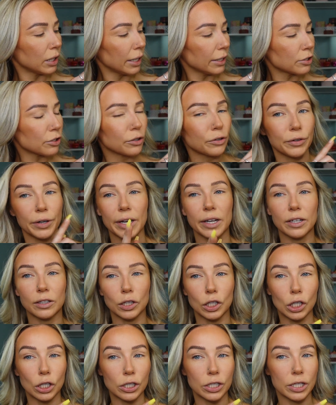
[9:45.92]
like to create a
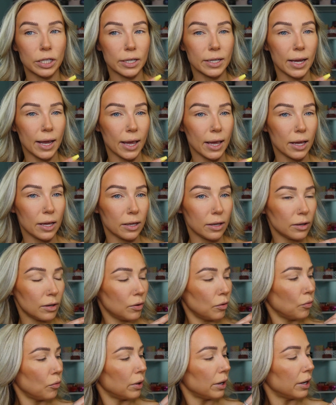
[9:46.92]
look today
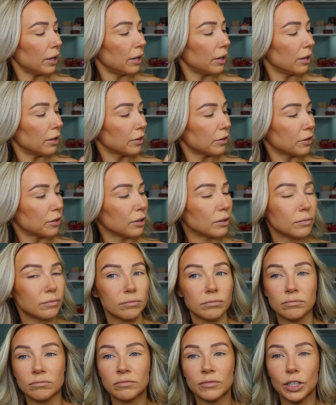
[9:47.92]
with
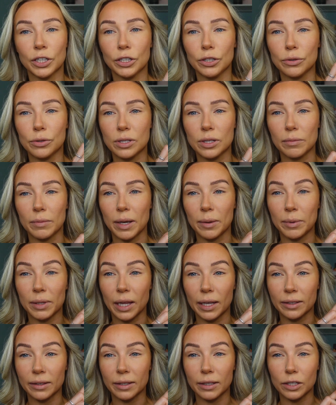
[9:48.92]
using maybe
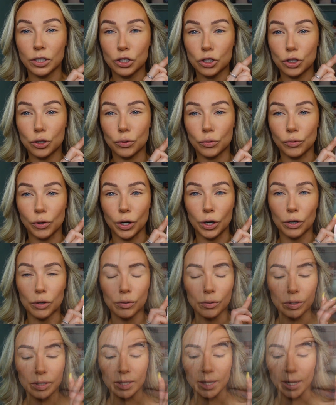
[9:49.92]
like these 2 rows.